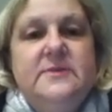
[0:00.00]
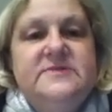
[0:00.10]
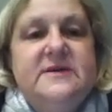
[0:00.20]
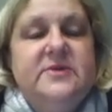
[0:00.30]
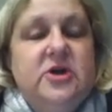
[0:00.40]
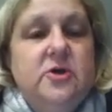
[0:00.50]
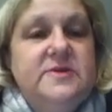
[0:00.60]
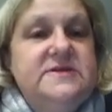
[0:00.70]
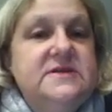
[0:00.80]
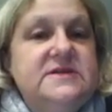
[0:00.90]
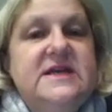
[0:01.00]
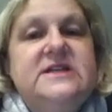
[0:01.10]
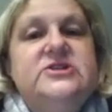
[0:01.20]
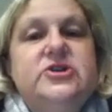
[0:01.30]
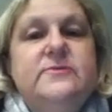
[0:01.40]
kilometres
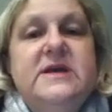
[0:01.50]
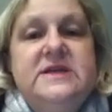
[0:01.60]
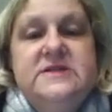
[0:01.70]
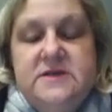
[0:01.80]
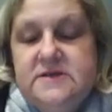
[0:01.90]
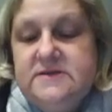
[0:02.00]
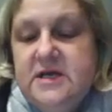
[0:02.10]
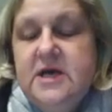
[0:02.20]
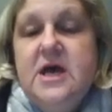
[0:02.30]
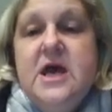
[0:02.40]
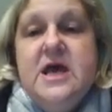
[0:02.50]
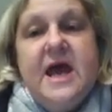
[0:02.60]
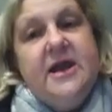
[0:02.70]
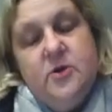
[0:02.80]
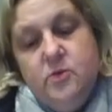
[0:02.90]
into metres,
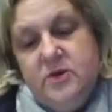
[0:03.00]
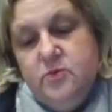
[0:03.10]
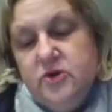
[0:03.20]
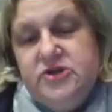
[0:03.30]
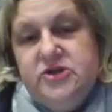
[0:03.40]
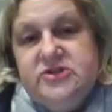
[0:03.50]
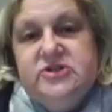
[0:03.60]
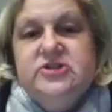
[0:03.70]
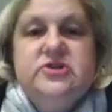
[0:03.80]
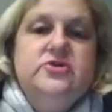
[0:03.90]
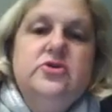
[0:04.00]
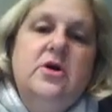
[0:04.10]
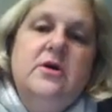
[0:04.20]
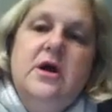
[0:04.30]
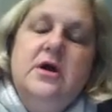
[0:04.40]
and we want you to do your
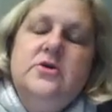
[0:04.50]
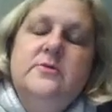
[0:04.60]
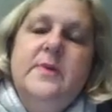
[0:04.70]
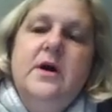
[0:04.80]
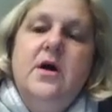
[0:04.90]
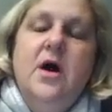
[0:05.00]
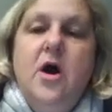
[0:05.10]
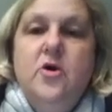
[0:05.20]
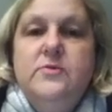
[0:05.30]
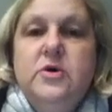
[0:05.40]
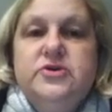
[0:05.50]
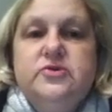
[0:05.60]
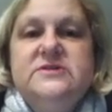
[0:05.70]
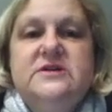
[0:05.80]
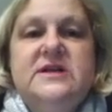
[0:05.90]
part-whole model.
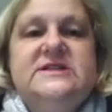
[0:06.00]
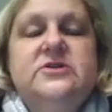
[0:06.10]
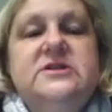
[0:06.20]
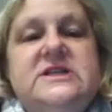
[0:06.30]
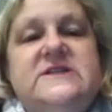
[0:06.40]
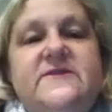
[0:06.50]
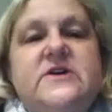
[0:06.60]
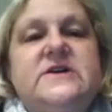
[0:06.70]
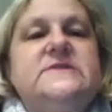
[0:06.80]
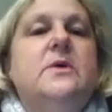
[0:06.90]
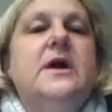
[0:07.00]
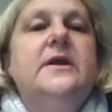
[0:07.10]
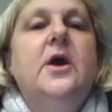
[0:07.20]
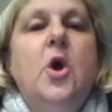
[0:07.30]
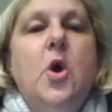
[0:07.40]
So let's look at this first one.
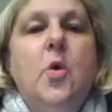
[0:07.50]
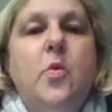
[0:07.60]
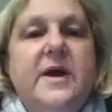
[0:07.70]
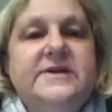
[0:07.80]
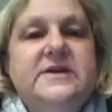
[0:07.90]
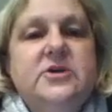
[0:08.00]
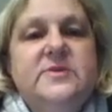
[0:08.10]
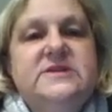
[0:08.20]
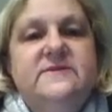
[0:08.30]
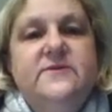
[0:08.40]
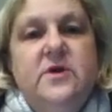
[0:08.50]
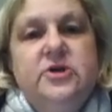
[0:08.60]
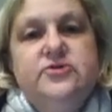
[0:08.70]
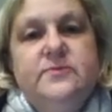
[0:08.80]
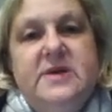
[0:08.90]
1 kilometre,
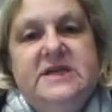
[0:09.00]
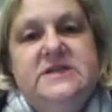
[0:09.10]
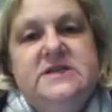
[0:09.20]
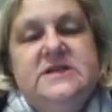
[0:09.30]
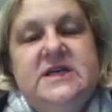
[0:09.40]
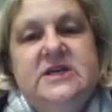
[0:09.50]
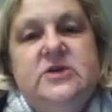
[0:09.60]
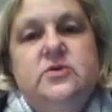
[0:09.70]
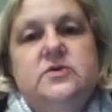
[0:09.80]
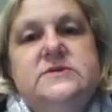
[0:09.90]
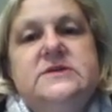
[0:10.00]
400 metres equals,